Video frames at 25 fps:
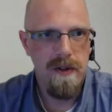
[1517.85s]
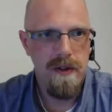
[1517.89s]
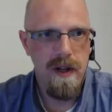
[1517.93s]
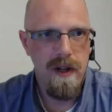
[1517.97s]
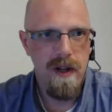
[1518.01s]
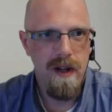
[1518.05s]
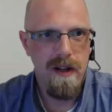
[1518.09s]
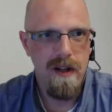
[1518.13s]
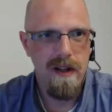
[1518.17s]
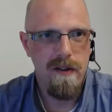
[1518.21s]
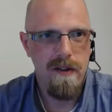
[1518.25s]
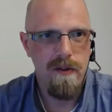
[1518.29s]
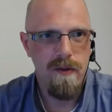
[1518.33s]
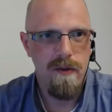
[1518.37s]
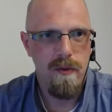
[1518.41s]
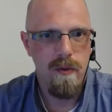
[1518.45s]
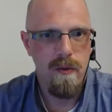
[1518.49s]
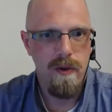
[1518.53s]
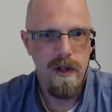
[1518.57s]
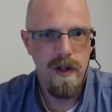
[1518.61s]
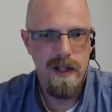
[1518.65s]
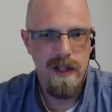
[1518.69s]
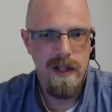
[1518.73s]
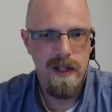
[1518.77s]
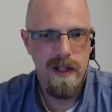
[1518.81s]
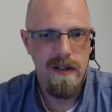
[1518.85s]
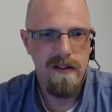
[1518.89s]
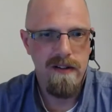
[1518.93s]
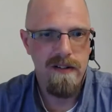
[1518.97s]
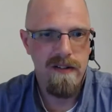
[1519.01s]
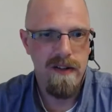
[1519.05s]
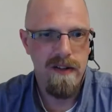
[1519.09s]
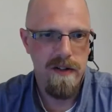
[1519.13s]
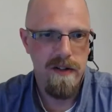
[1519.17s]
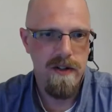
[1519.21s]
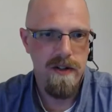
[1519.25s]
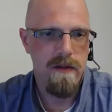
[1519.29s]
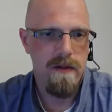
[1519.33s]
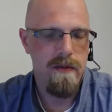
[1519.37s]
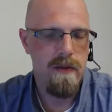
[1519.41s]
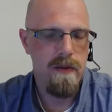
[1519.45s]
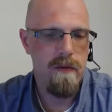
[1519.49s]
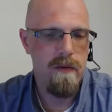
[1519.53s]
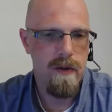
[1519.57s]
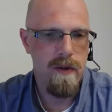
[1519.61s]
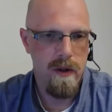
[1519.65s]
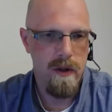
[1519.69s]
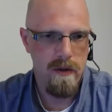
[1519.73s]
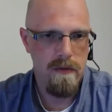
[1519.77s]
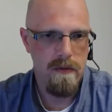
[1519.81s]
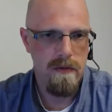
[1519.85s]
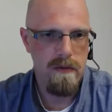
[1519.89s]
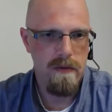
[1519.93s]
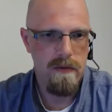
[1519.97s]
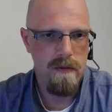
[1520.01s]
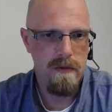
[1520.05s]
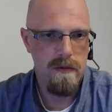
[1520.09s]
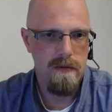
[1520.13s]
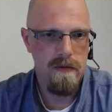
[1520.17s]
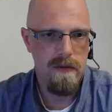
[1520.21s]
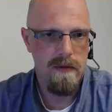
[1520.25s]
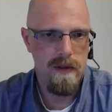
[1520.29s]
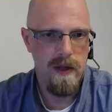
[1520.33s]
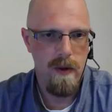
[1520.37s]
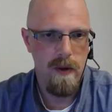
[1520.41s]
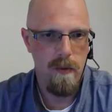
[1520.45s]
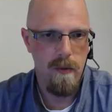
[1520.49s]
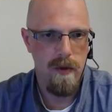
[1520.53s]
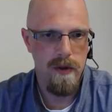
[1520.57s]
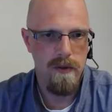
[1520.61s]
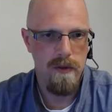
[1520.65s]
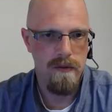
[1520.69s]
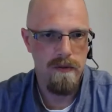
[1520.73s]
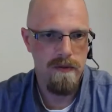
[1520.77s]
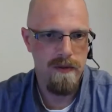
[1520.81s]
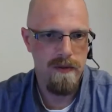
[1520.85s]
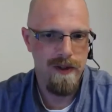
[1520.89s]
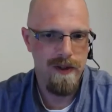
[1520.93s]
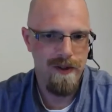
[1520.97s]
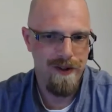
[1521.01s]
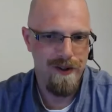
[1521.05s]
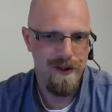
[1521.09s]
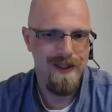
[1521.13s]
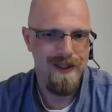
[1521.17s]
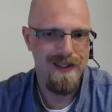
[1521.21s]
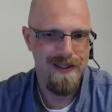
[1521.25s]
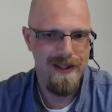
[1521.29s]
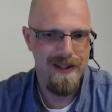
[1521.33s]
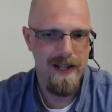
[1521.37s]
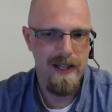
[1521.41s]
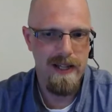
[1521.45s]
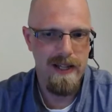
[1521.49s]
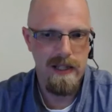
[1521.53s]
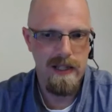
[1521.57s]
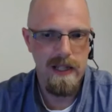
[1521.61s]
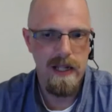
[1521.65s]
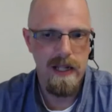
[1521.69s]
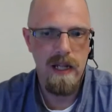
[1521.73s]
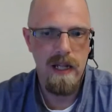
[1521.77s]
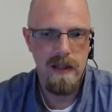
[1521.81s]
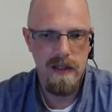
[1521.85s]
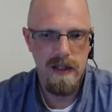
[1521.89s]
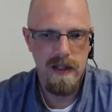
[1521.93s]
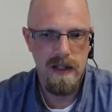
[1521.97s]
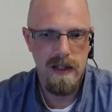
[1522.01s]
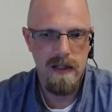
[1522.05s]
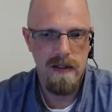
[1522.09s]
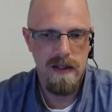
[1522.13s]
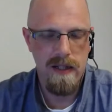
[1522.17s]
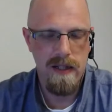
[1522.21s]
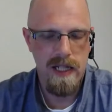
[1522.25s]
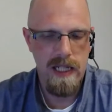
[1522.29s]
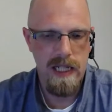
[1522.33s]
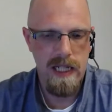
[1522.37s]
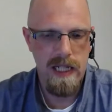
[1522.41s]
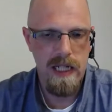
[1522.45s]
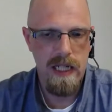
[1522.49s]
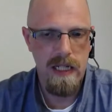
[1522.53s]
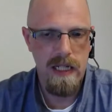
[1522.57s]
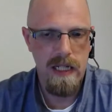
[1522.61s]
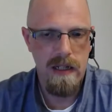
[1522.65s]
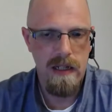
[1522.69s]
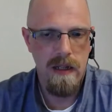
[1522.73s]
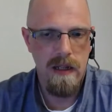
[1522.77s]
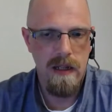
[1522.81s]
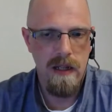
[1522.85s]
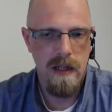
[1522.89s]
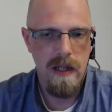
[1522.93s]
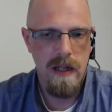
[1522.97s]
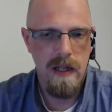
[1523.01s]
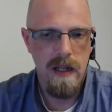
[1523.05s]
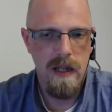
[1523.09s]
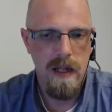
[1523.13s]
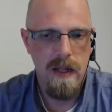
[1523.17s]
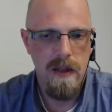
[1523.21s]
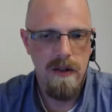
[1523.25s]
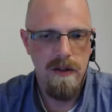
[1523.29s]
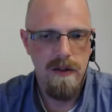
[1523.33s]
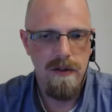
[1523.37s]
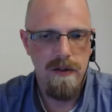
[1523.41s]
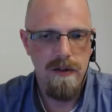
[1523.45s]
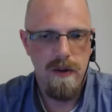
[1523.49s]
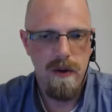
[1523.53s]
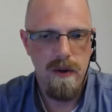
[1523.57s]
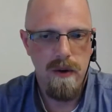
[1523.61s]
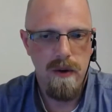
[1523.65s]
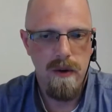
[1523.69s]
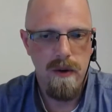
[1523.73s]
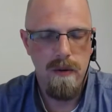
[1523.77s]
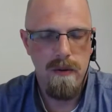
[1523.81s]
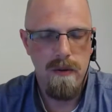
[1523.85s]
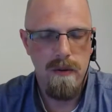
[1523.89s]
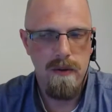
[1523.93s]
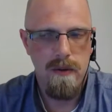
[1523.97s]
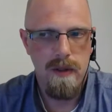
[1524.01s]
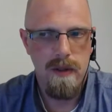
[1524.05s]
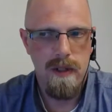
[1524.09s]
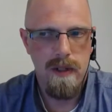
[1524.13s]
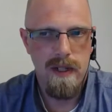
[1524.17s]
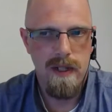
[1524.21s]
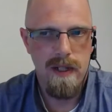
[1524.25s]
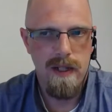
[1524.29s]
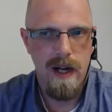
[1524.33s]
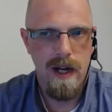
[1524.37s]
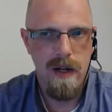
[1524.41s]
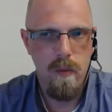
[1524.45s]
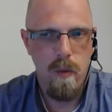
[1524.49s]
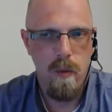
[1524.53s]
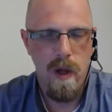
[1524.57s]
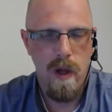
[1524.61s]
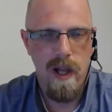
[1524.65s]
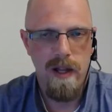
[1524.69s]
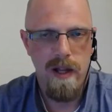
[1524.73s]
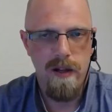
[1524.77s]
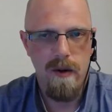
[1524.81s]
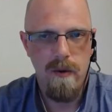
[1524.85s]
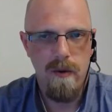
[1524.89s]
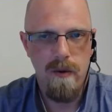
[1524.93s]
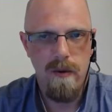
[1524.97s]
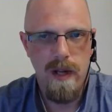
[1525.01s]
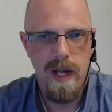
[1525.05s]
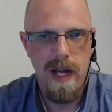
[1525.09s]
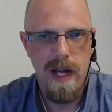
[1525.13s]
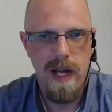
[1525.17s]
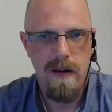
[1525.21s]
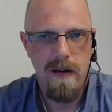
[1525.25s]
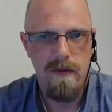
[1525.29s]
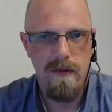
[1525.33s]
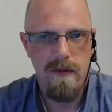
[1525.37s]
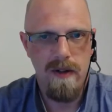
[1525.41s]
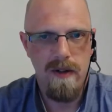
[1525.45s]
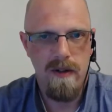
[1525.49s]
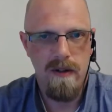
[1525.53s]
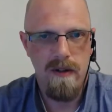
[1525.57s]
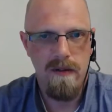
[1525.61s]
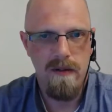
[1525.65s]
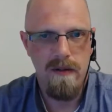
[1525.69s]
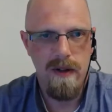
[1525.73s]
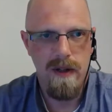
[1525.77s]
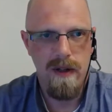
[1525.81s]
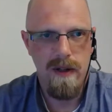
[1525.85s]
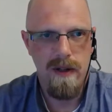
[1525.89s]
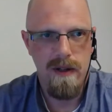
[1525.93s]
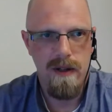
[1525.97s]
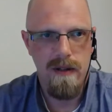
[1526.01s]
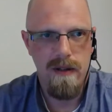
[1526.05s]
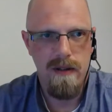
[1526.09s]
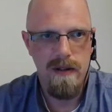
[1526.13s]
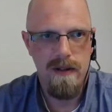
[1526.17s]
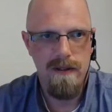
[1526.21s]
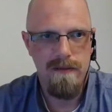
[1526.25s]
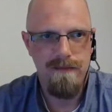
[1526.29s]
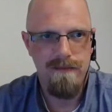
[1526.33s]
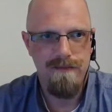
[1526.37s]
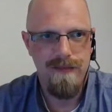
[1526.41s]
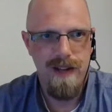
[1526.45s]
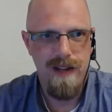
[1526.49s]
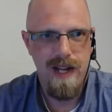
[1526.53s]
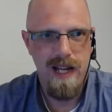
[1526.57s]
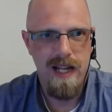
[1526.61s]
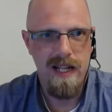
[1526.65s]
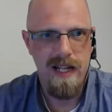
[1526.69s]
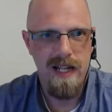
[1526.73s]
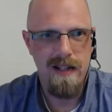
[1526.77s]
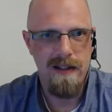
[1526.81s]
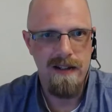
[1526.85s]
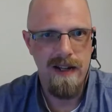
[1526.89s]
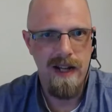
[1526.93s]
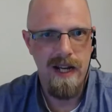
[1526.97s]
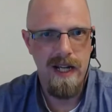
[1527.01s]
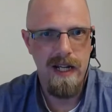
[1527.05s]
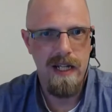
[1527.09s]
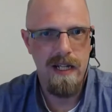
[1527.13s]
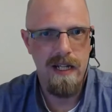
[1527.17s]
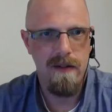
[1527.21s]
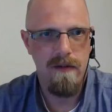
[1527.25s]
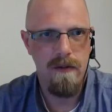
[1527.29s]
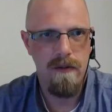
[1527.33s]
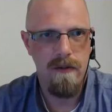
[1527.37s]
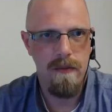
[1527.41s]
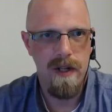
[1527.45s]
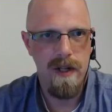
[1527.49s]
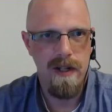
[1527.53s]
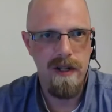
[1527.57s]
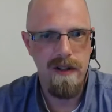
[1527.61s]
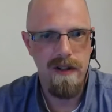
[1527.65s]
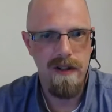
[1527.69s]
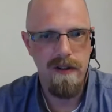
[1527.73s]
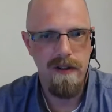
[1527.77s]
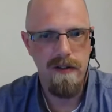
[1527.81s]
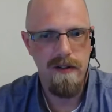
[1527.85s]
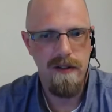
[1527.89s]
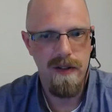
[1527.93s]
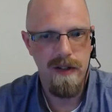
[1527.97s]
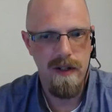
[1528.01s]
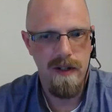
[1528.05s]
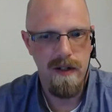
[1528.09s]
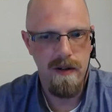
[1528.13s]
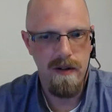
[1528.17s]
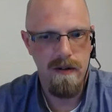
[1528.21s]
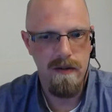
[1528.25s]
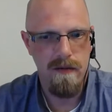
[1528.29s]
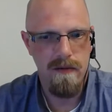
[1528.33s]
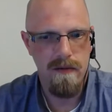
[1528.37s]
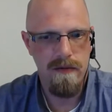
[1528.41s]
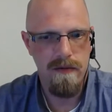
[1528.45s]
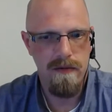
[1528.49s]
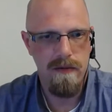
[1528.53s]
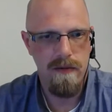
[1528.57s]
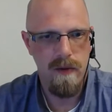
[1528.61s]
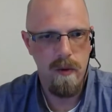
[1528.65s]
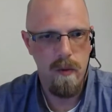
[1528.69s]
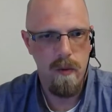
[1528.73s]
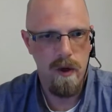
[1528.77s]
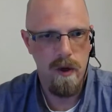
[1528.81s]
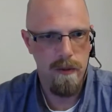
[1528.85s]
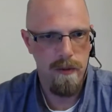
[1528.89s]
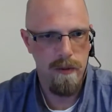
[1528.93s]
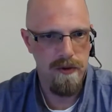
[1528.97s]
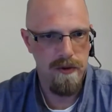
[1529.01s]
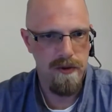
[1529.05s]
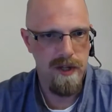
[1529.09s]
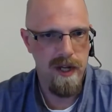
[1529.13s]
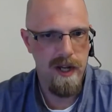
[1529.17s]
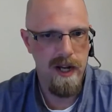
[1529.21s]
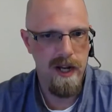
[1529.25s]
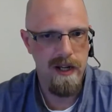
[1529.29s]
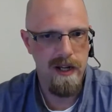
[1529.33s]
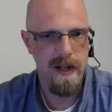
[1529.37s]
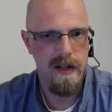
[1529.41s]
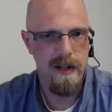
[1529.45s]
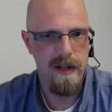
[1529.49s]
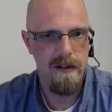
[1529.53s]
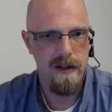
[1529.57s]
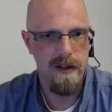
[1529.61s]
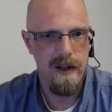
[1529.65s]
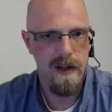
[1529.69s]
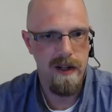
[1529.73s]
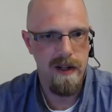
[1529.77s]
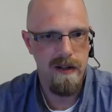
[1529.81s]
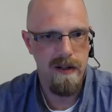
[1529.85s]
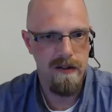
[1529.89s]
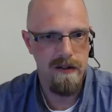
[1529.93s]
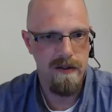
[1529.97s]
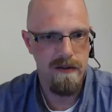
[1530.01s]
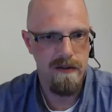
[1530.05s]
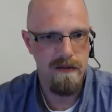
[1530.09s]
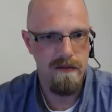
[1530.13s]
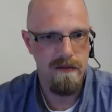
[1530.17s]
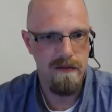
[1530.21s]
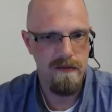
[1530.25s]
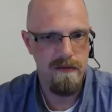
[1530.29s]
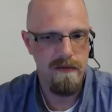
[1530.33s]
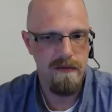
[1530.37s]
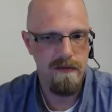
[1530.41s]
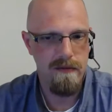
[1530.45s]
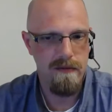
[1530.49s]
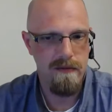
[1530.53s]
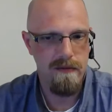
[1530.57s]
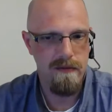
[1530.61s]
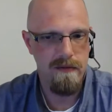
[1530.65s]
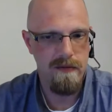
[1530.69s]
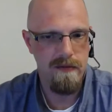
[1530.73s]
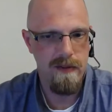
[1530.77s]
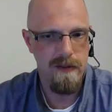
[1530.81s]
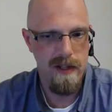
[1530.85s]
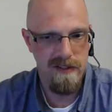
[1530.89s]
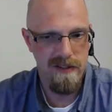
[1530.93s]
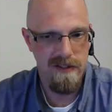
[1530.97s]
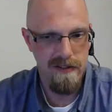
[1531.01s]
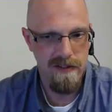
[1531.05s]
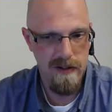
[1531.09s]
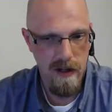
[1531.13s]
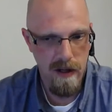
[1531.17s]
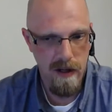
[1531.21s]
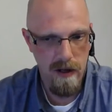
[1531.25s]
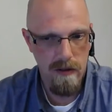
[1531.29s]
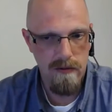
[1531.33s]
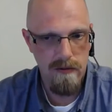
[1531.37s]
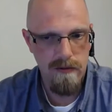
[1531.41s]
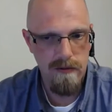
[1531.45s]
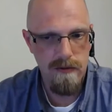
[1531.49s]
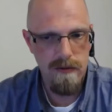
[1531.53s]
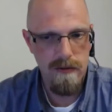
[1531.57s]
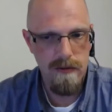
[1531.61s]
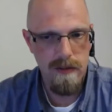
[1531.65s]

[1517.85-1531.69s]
tech is really an extension of your phone when you at the end of the day. So while I don't have any negative opinions of the wearable tech in itself,